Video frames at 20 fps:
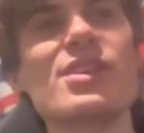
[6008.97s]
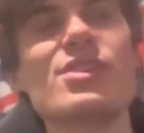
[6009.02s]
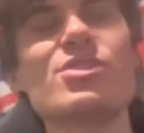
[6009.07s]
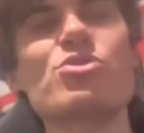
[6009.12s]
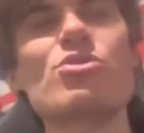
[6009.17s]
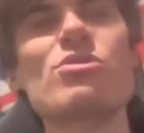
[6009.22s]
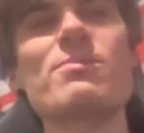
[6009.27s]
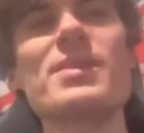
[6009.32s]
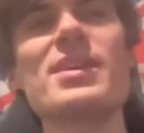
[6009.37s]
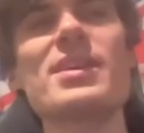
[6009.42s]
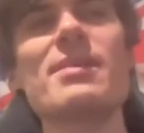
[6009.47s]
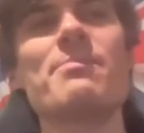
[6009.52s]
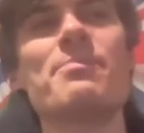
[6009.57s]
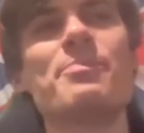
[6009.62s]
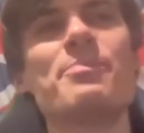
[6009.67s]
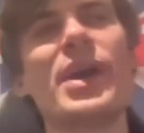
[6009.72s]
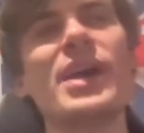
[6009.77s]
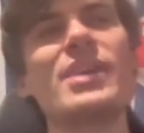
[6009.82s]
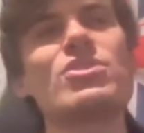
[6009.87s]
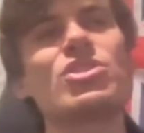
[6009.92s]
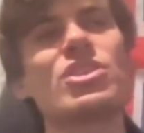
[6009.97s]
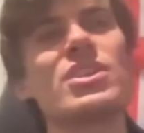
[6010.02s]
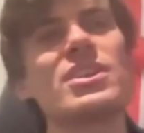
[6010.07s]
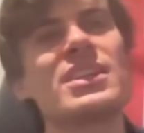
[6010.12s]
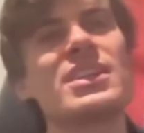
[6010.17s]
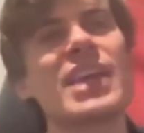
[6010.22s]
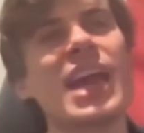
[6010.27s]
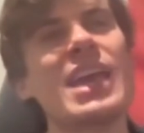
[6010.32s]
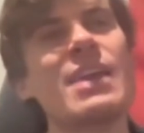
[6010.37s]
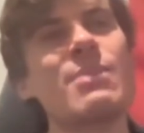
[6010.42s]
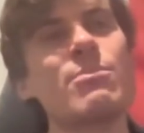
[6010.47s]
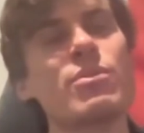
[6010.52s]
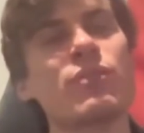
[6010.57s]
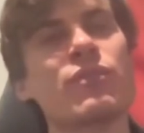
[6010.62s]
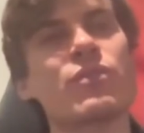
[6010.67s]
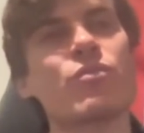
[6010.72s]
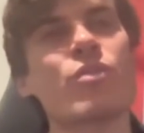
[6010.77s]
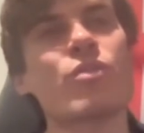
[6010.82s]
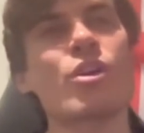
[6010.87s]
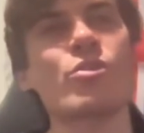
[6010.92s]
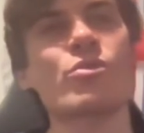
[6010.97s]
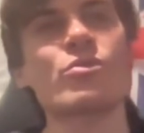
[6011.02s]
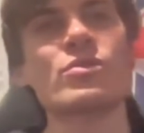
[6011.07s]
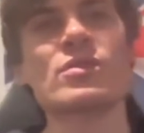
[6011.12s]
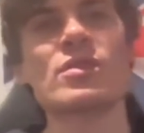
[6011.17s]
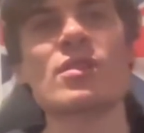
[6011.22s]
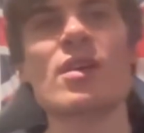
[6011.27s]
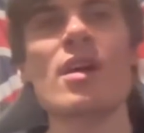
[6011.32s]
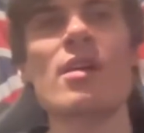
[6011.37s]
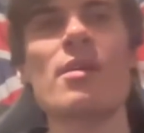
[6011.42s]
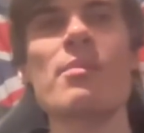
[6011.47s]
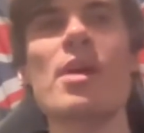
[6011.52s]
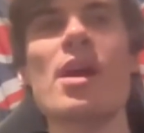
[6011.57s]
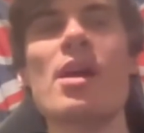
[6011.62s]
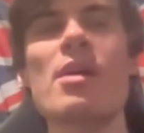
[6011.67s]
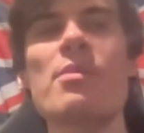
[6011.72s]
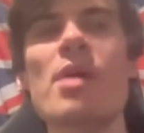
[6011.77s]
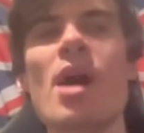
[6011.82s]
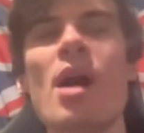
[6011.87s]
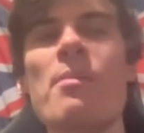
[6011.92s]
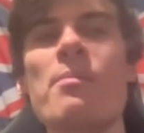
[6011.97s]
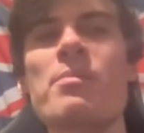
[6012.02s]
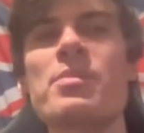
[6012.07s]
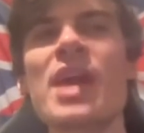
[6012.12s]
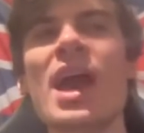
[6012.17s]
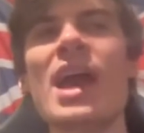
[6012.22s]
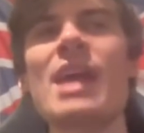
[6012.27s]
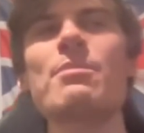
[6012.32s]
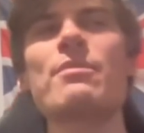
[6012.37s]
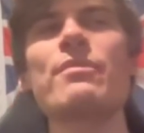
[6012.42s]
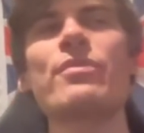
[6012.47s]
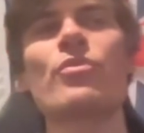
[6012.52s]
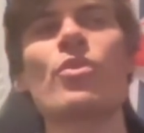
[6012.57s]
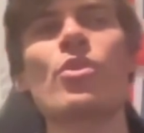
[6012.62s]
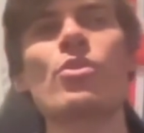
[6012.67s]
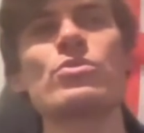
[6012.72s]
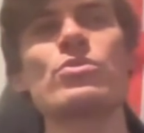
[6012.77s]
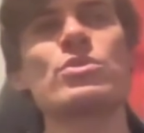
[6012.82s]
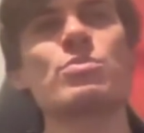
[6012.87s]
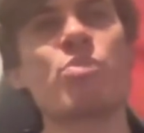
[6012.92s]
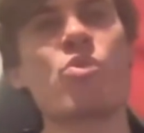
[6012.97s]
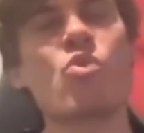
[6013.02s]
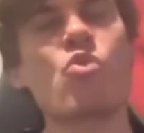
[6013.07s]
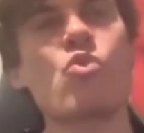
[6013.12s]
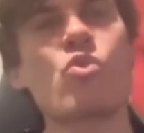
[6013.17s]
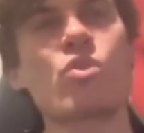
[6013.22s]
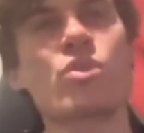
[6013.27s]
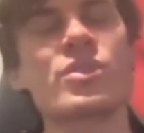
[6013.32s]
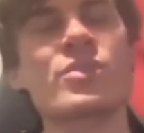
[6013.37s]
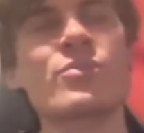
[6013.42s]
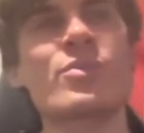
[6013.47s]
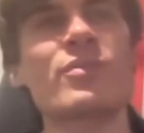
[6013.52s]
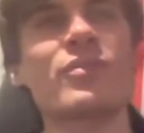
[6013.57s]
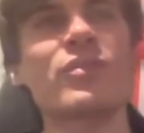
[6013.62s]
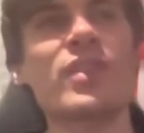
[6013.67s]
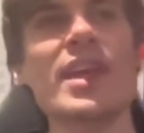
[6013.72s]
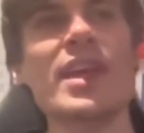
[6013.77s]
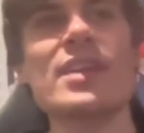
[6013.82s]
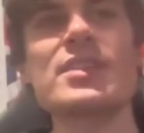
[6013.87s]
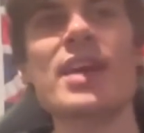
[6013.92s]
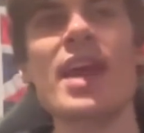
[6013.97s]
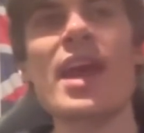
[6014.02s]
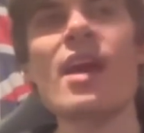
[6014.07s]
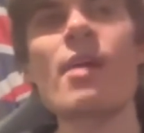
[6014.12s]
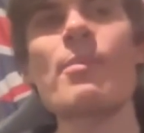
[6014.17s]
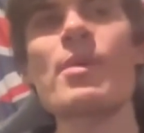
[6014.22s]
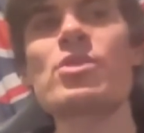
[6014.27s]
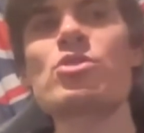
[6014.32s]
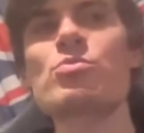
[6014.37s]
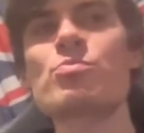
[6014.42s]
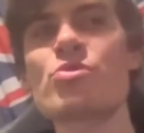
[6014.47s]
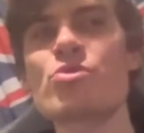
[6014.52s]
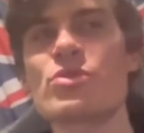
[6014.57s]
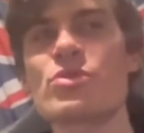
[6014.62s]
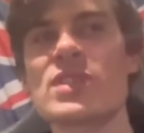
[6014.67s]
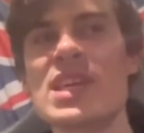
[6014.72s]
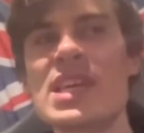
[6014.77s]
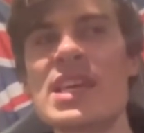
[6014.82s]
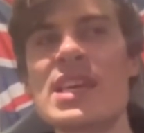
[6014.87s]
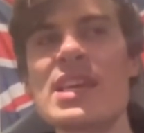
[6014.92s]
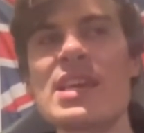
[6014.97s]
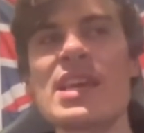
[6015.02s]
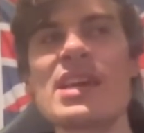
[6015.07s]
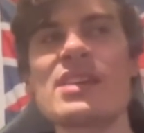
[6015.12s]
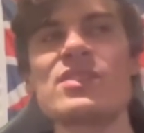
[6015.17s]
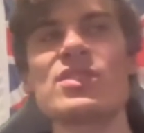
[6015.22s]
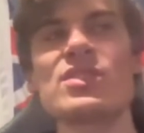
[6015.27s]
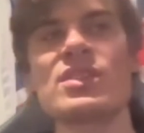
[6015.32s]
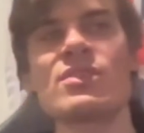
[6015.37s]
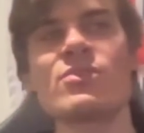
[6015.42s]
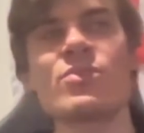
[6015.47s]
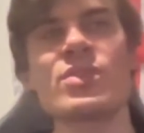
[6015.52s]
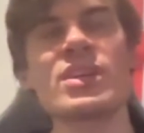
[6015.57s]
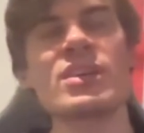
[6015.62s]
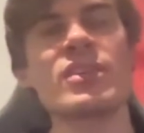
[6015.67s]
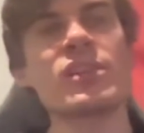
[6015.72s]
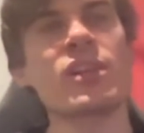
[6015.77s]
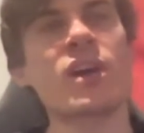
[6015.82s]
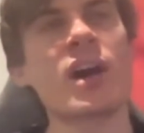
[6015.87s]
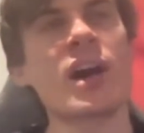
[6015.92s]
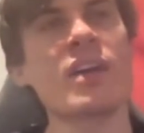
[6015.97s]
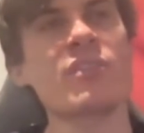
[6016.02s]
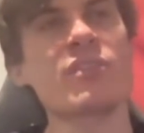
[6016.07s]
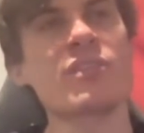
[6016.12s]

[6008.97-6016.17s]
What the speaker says: should be a budget Game of Thrones, a Game of Thrones porn to reflect how much pussy he gets in real life.